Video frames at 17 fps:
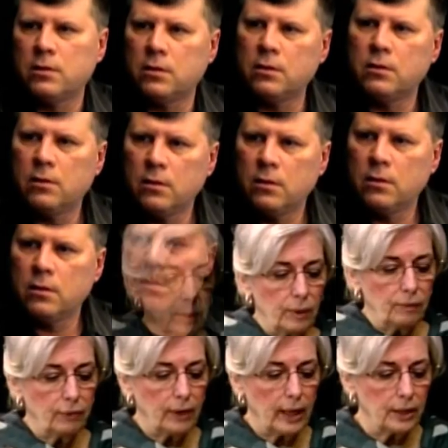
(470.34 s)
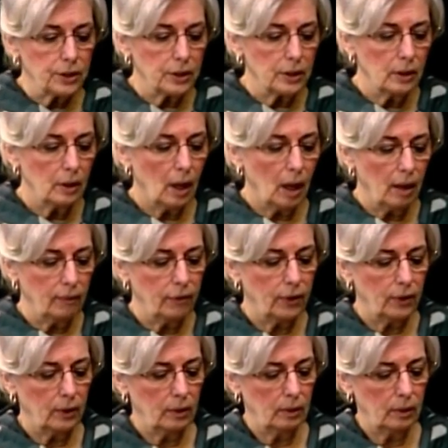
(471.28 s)
Plus, it's a reflection of
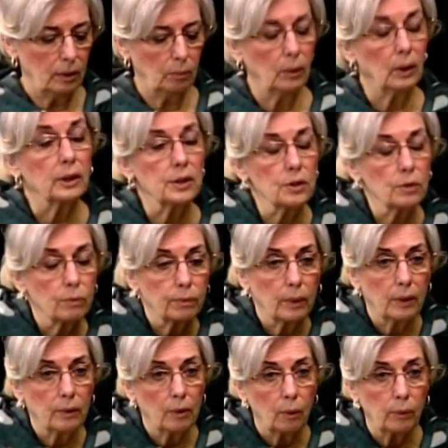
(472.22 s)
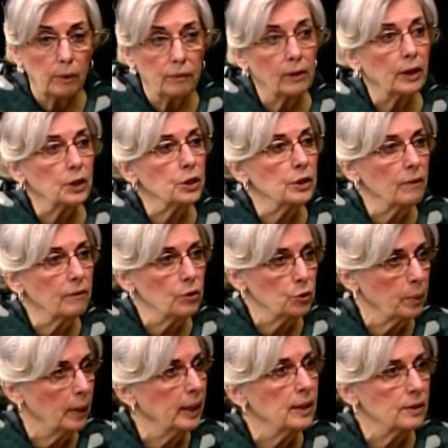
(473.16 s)
the, well, it's a, a reflection of the
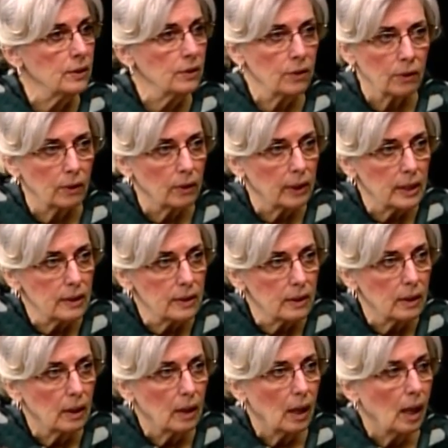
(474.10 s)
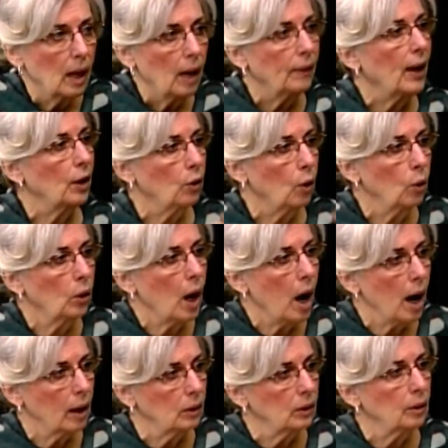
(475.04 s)
20s and 30s, that whole
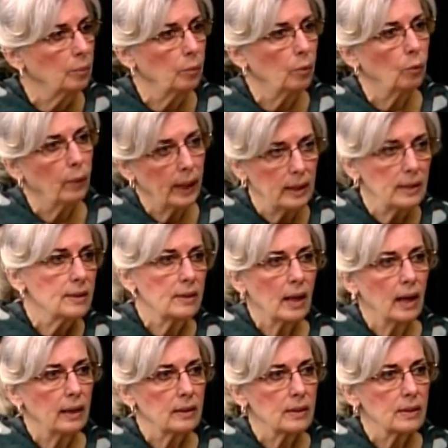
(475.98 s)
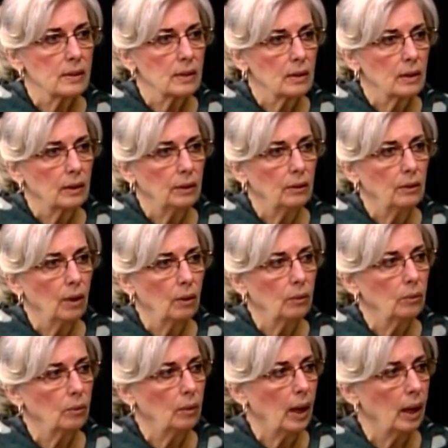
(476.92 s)
Harlem Renaissance, you
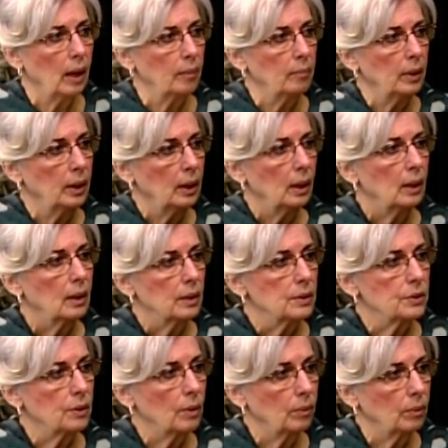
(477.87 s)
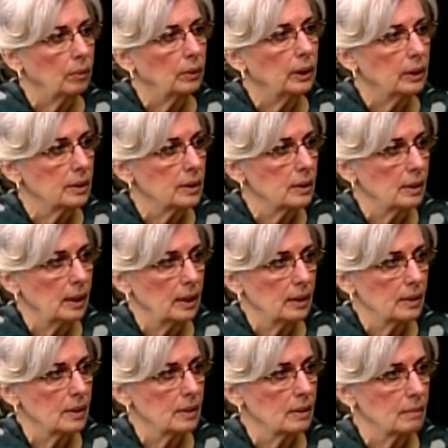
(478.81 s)
know? Um, so it's,
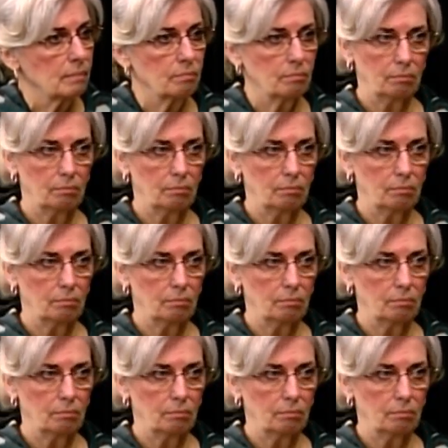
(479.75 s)
it's